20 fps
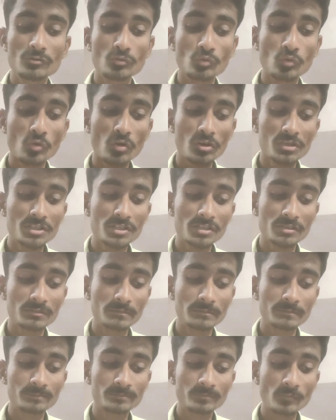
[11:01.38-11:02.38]
to
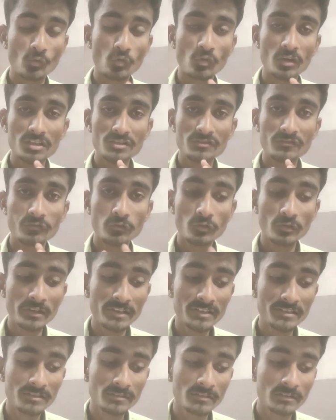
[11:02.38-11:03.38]

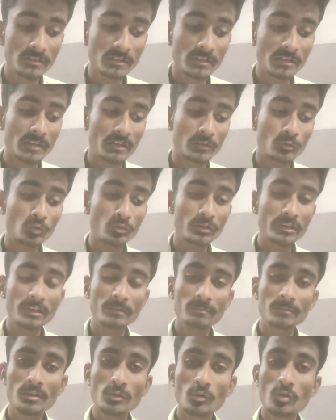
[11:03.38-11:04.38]
watchfulness, to
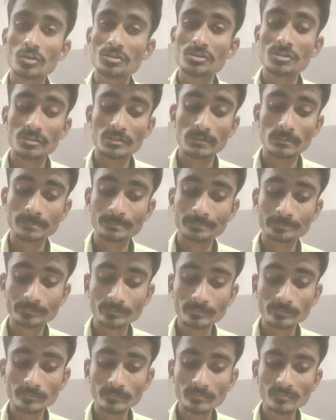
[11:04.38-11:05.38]
keep the watch.
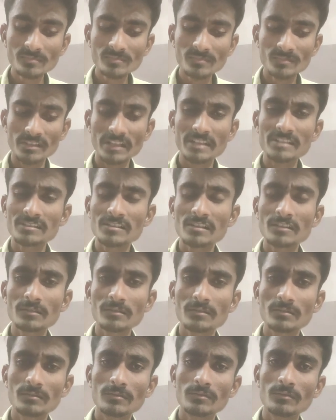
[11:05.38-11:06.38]
That is
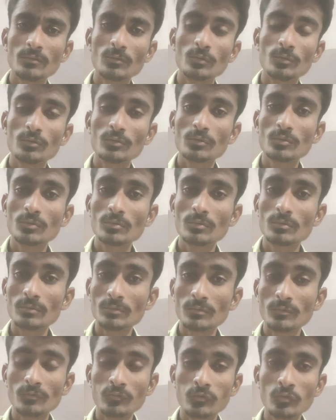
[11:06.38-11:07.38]
the
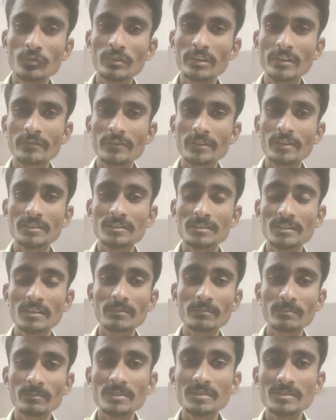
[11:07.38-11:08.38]
full
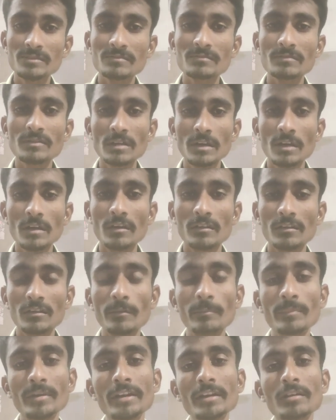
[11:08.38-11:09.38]
definition. Means the
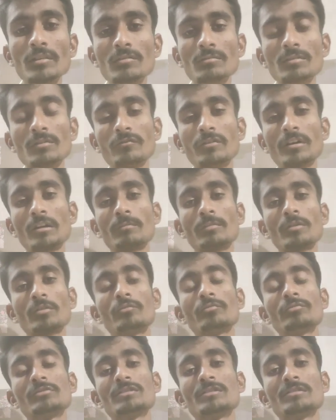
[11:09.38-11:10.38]
meaning of the
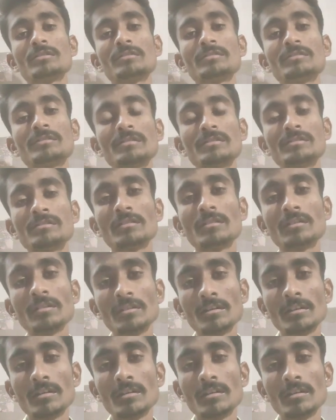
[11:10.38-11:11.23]
pharmacovigilance is the